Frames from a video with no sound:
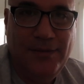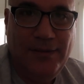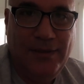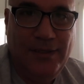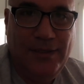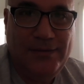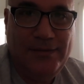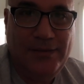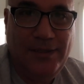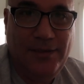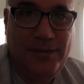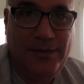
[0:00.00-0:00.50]

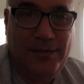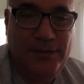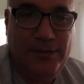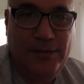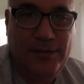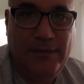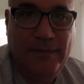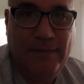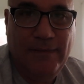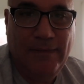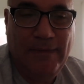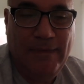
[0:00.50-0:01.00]
That's it.
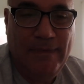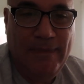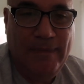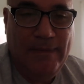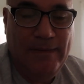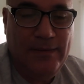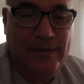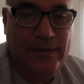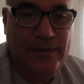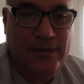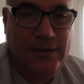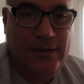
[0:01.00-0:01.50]

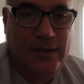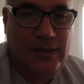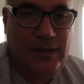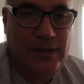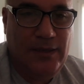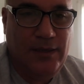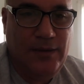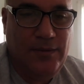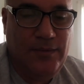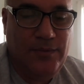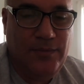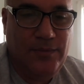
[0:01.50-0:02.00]

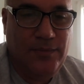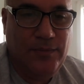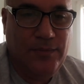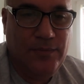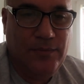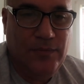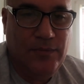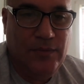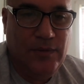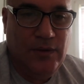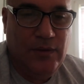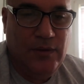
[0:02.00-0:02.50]

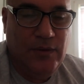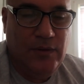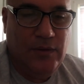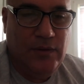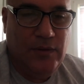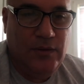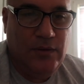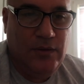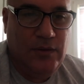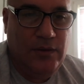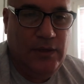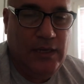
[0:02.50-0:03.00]

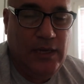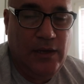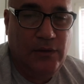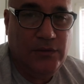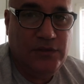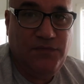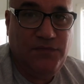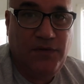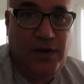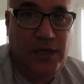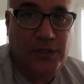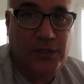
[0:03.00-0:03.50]
Now, as
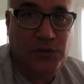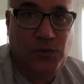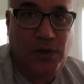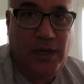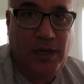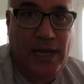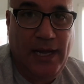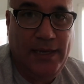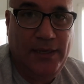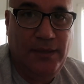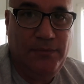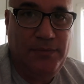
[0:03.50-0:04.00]
far as what
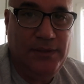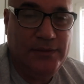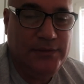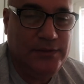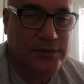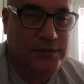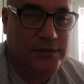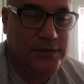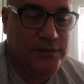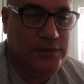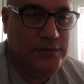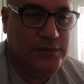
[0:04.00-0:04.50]
kind of
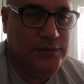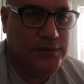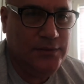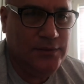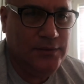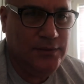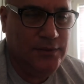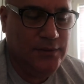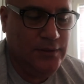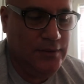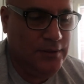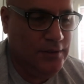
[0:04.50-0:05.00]
businesses,
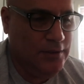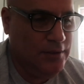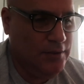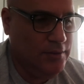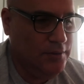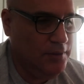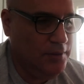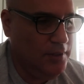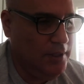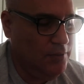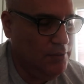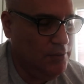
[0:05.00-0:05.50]

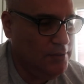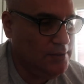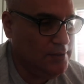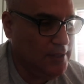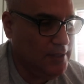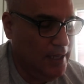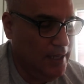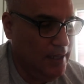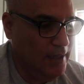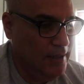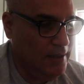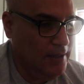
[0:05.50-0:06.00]
he was
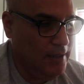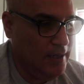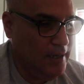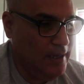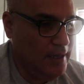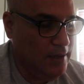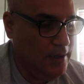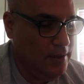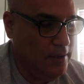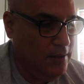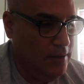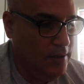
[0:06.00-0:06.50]
saying
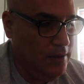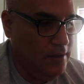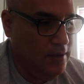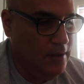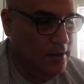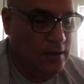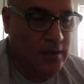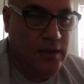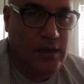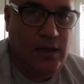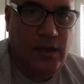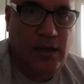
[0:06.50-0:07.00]
that
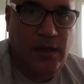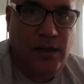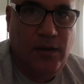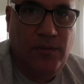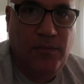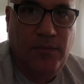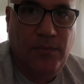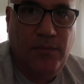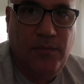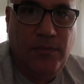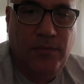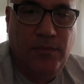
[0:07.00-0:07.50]

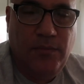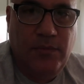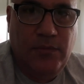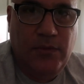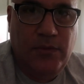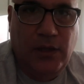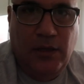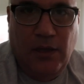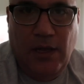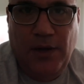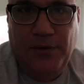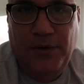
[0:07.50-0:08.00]

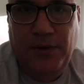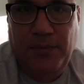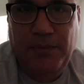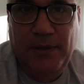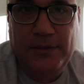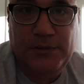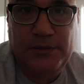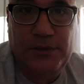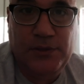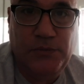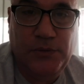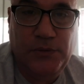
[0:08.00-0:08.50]
the laundry
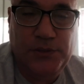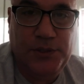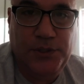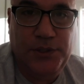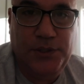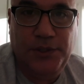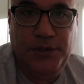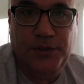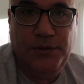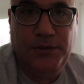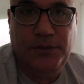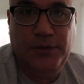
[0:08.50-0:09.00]
business was
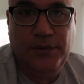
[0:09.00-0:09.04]
good.